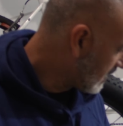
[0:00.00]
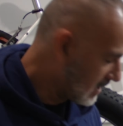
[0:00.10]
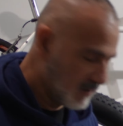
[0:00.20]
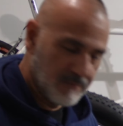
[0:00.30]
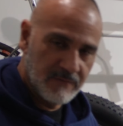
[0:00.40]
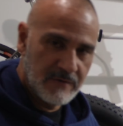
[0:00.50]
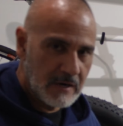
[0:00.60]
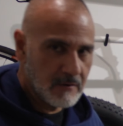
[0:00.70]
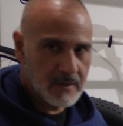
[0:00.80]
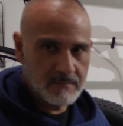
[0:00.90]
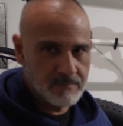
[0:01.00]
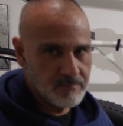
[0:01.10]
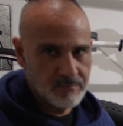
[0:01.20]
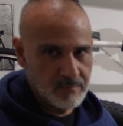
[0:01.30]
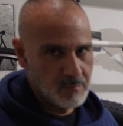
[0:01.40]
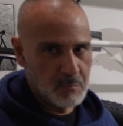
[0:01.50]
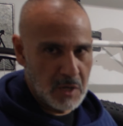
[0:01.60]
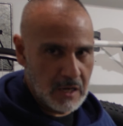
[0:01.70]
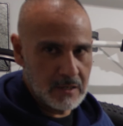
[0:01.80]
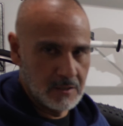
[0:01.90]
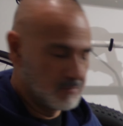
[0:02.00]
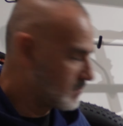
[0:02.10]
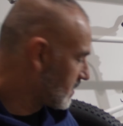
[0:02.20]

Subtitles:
at the very bottom